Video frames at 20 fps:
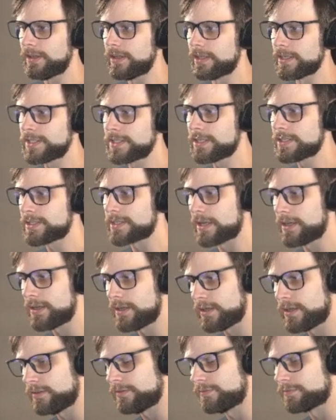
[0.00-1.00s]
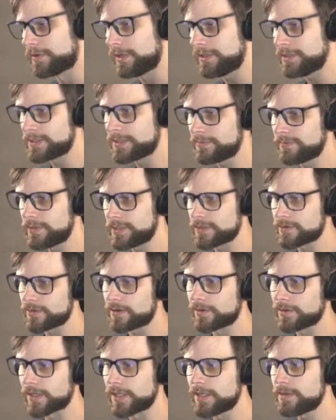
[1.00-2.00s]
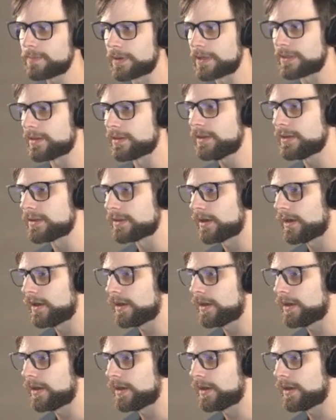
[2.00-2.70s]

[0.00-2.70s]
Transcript: this is a relatively strong keep, I think.